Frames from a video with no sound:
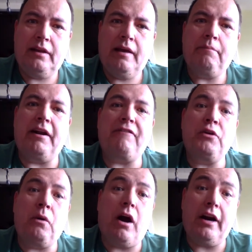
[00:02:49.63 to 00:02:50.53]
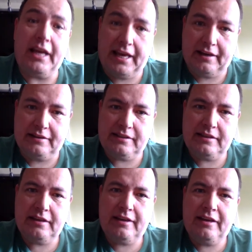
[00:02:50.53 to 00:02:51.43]
But if you are His,
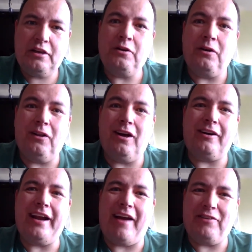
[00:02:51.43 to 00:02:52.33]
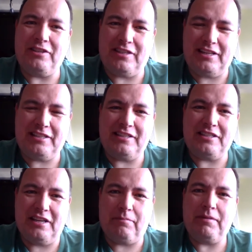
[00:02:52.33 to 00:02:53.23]
you no longer have your
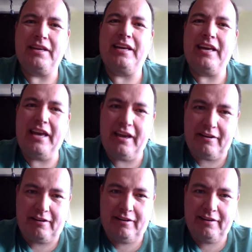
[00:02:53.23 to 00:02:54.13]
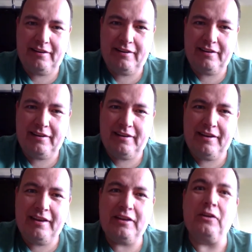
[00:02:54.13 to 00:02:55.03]
citizenship here.
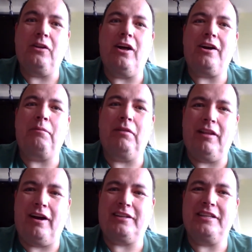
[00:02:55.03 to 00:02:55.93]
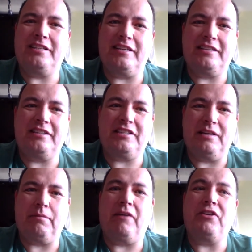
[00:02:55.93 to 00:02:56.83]
You no longer belong to the citizenship
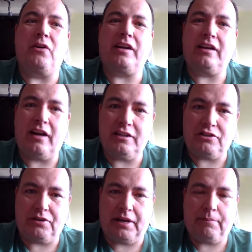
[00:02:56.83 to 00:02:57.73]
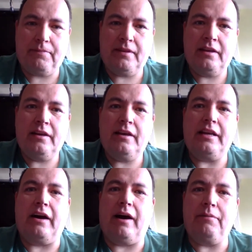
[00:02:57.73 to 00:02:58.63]
of your country.
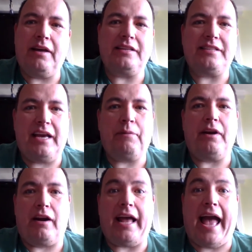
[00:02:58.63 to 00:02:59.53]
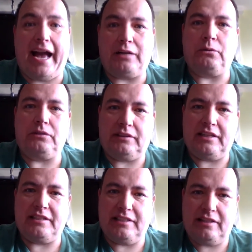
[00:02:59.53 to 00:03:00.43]
Now, I'm not saying we aren't actual
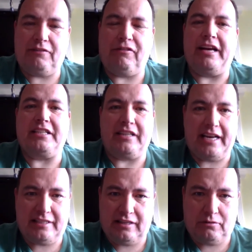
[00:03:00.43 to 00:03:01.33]
citizens in the flesh, guys. So